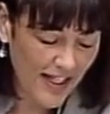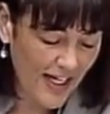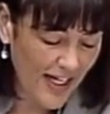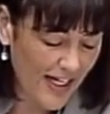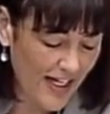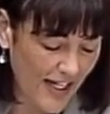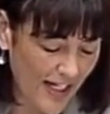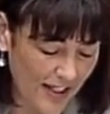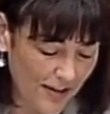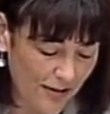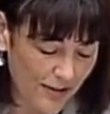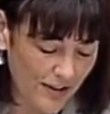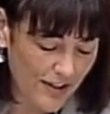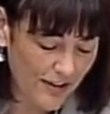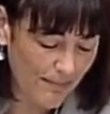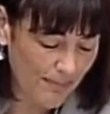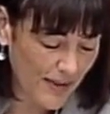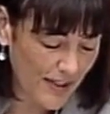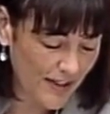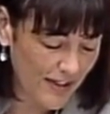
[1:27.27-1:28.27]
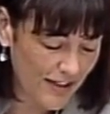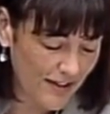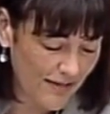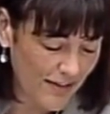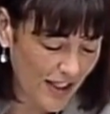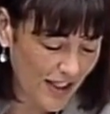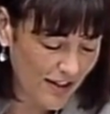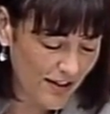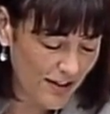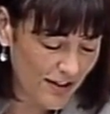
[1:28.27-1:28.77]
and hundreds of billions of
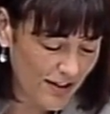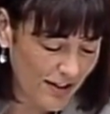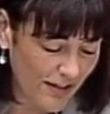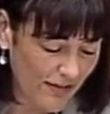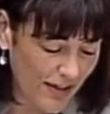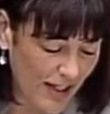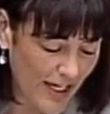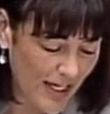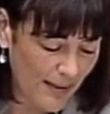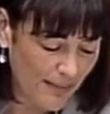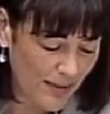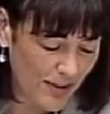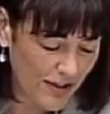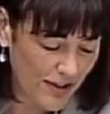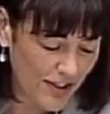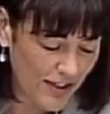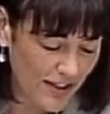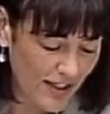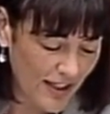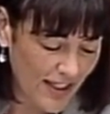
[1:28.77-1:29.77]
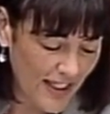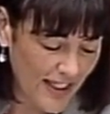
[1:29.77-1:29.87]
dollars of commerce